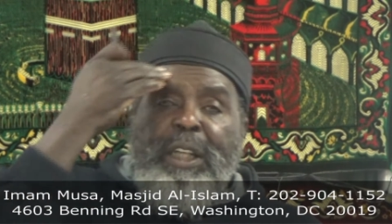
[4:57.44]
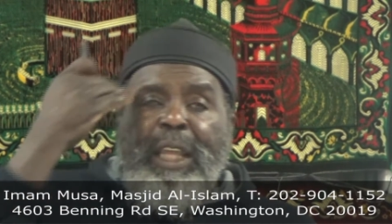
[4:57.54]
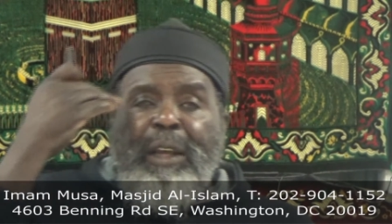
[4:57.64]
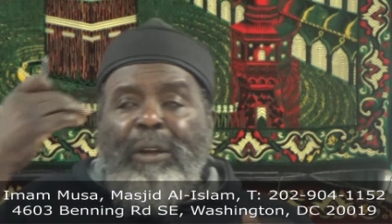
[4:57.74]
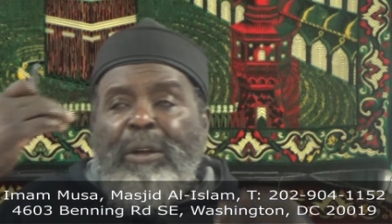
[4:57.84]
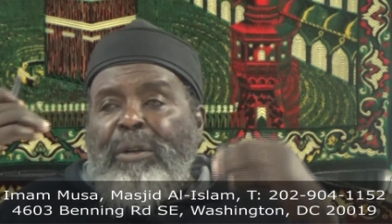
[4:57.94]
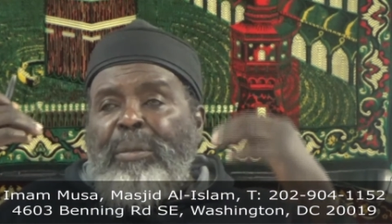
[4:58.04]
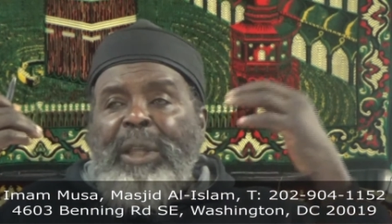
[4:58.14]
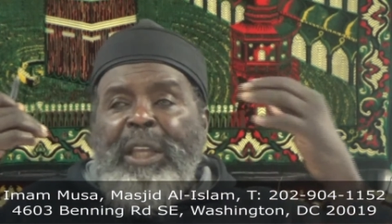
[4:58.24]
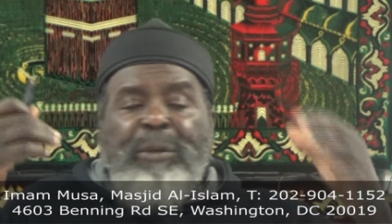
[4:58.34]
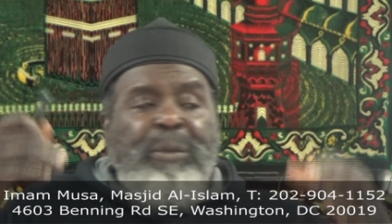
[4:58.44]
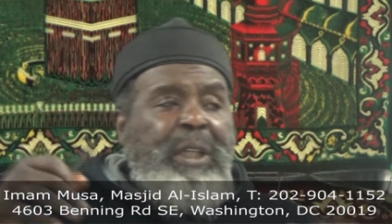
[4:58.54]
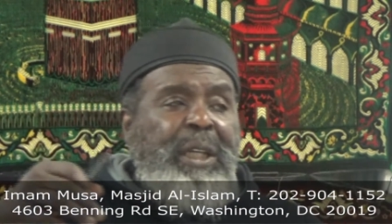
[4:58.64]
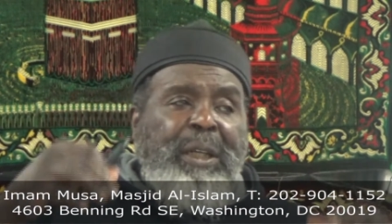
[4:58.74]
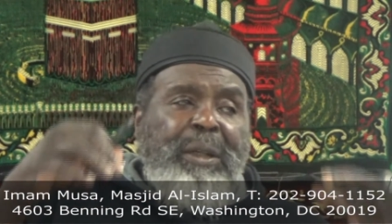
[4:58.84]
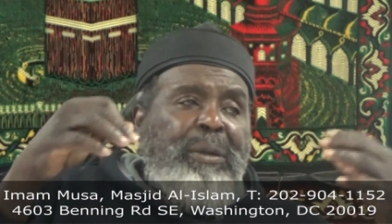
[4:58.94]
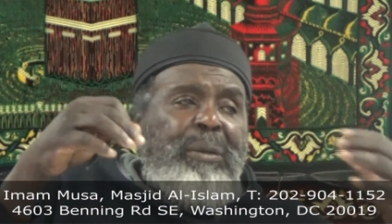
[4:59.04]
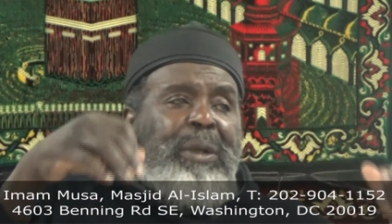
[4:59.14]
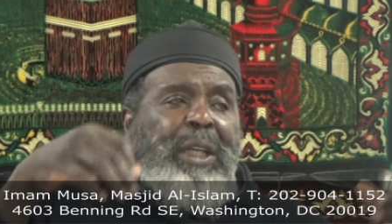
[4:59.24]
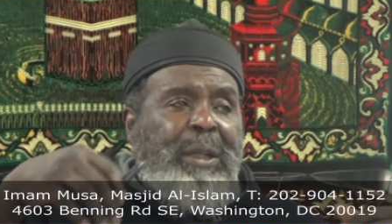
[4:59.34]
like, oh man, we got to go
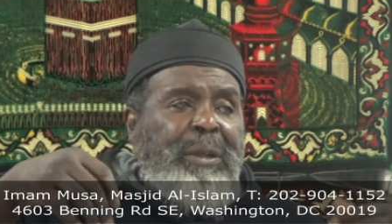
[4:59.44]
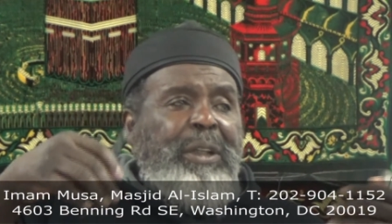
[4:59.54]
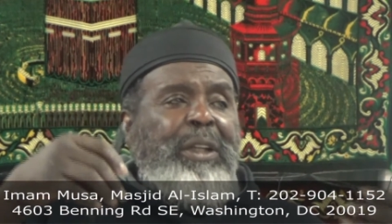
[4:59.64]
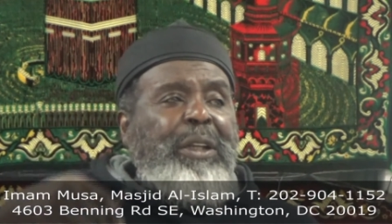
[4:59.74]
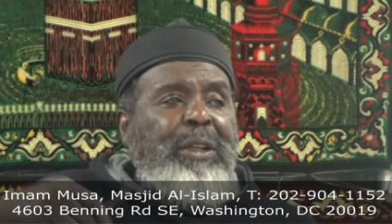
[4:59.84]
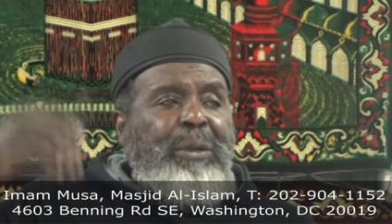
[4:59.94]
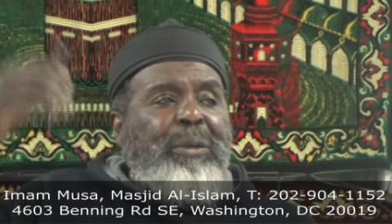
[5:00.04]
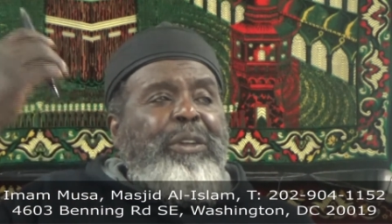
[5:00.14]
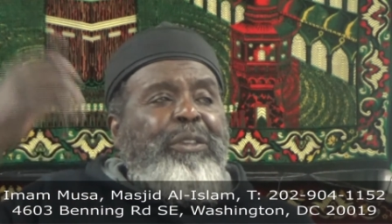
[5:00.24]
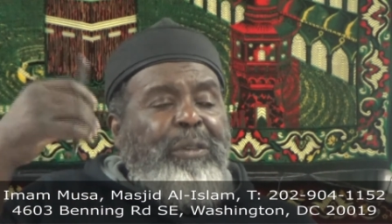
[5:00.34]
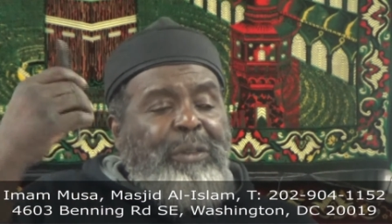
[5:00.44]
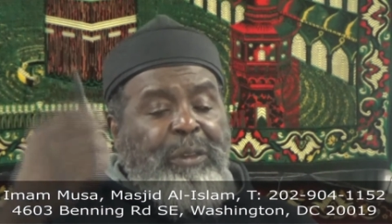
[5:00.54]
down and do this over